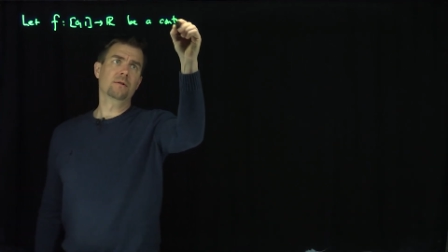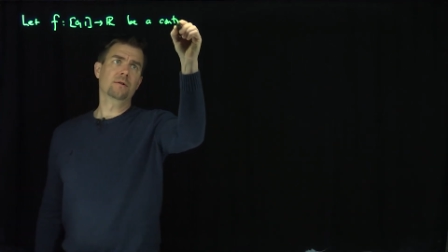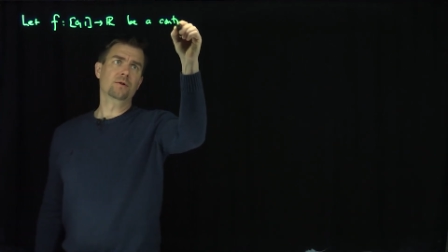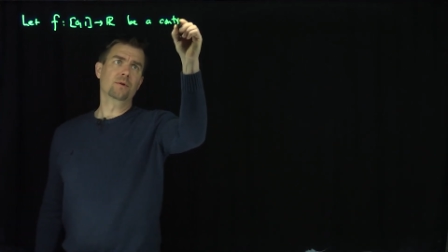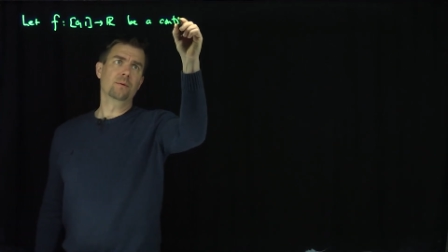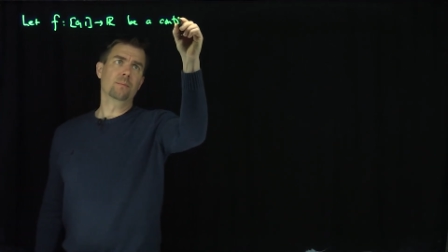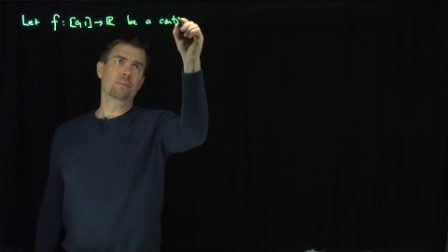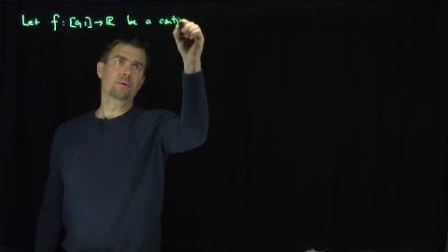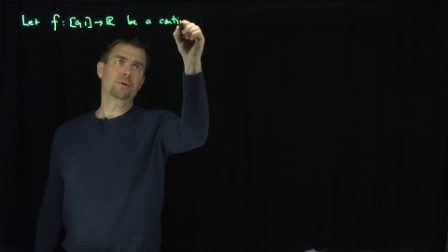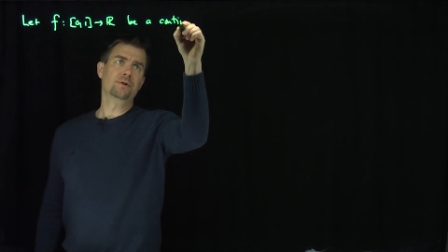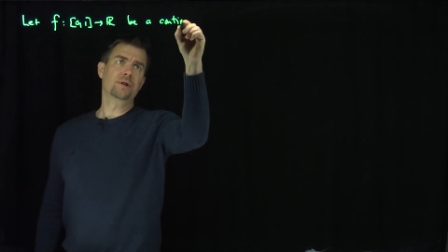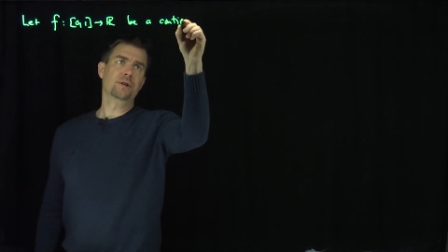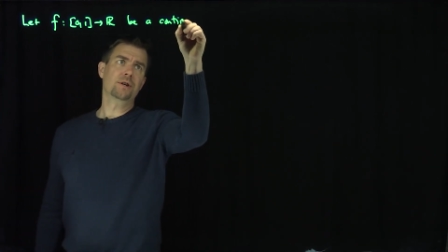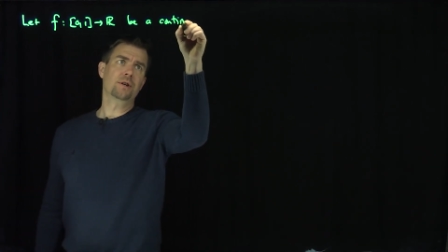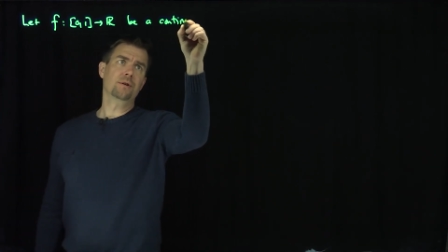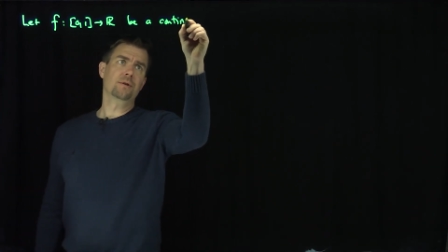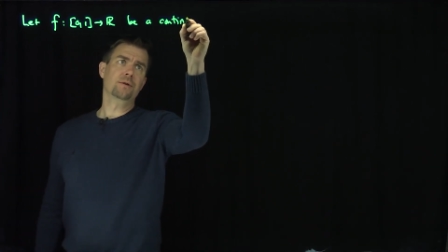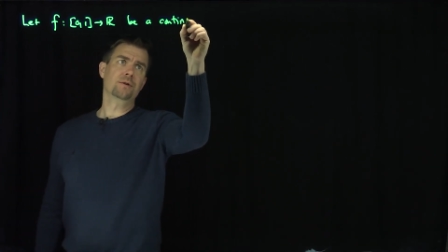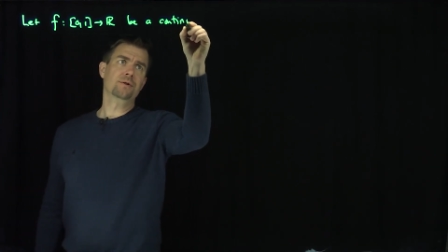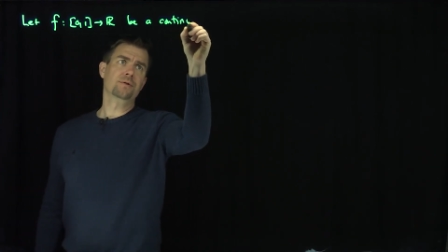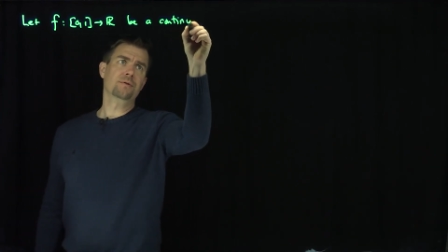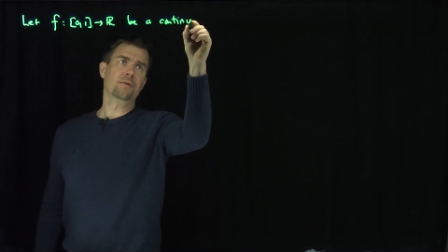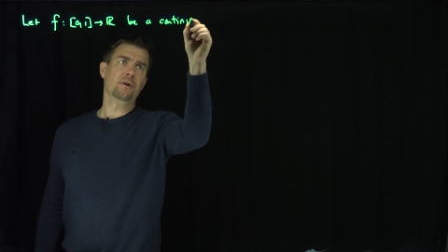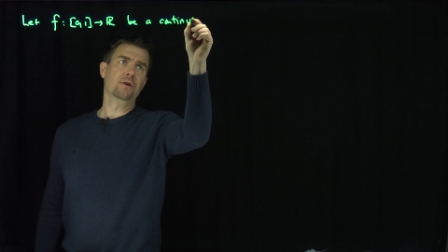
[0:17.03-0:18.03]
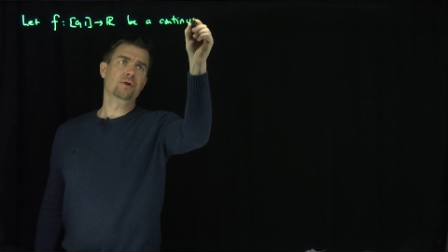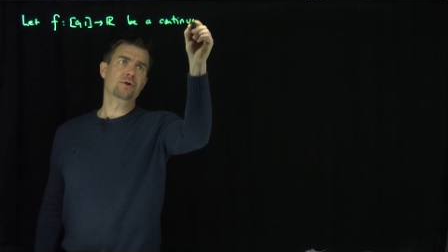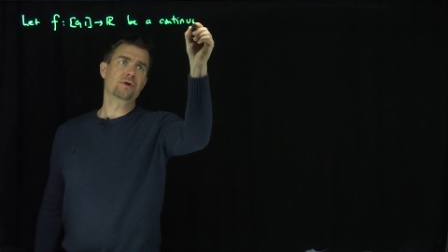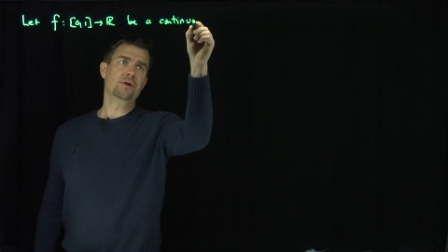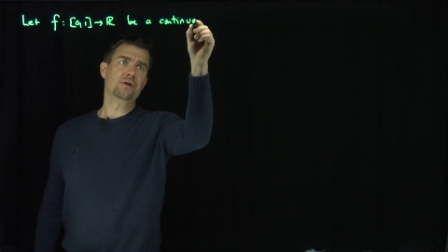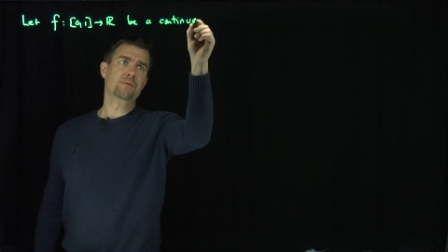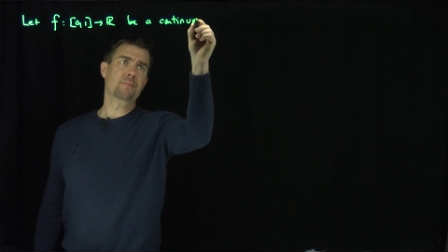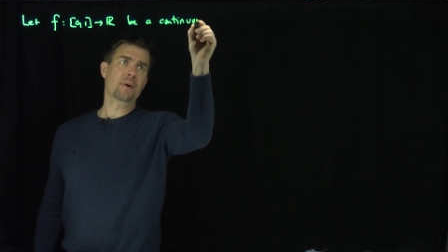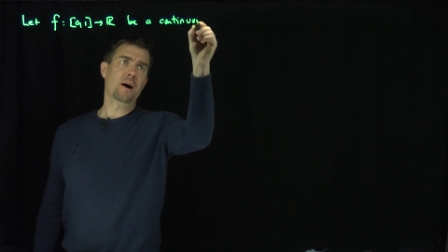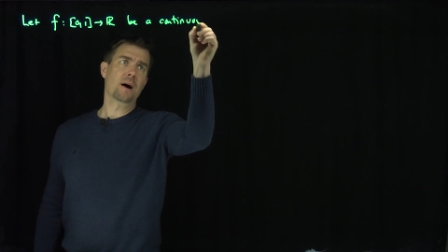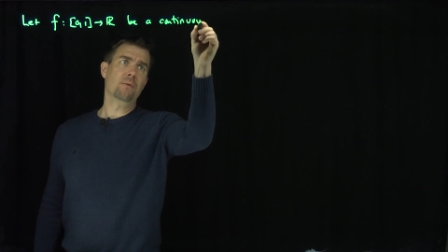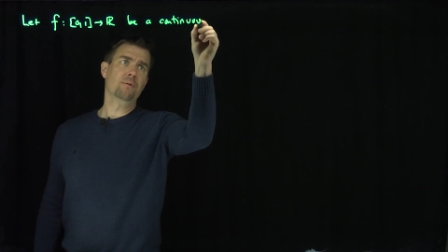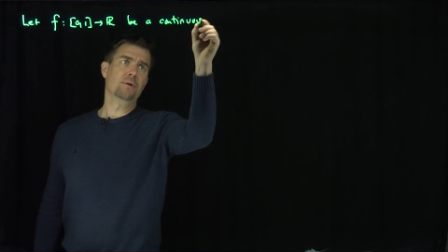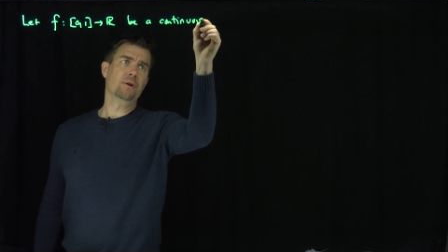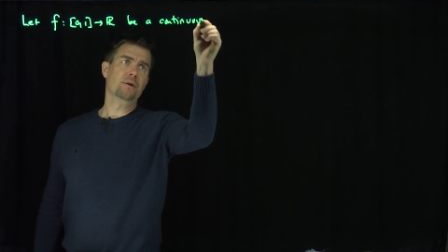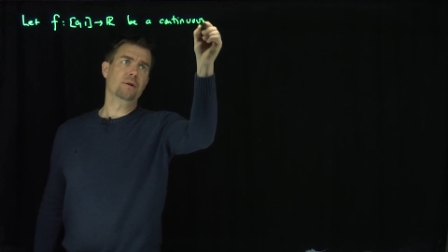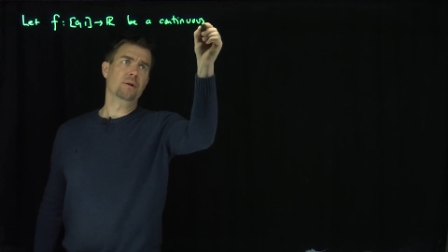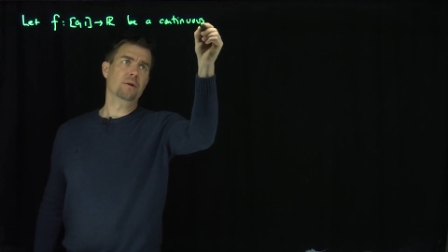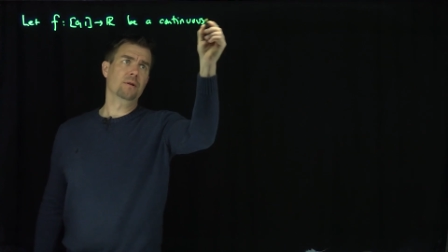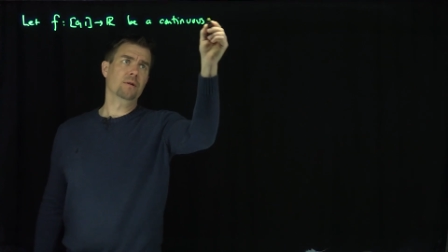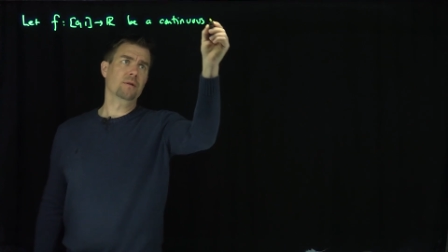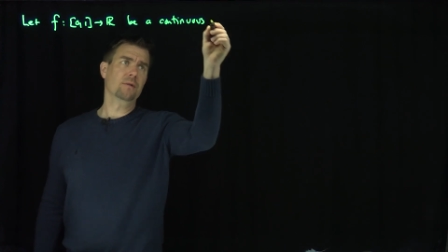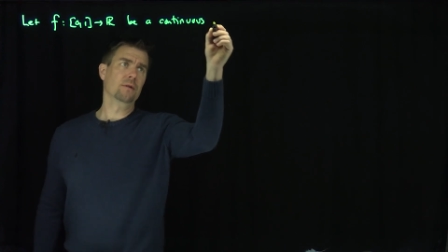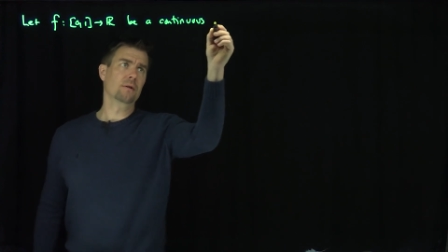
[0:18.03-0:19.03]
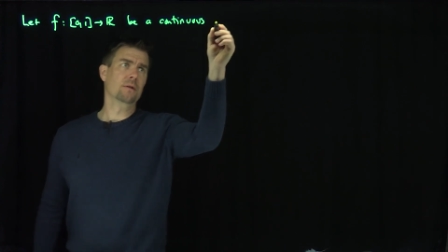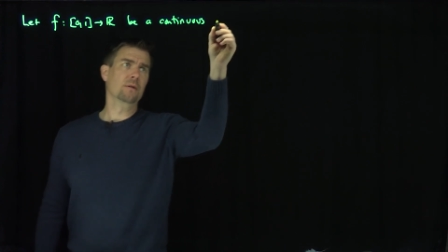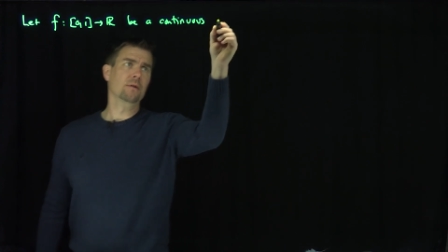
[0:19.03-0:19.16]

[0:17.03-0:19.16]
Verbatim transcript: So in particular this function is bounded.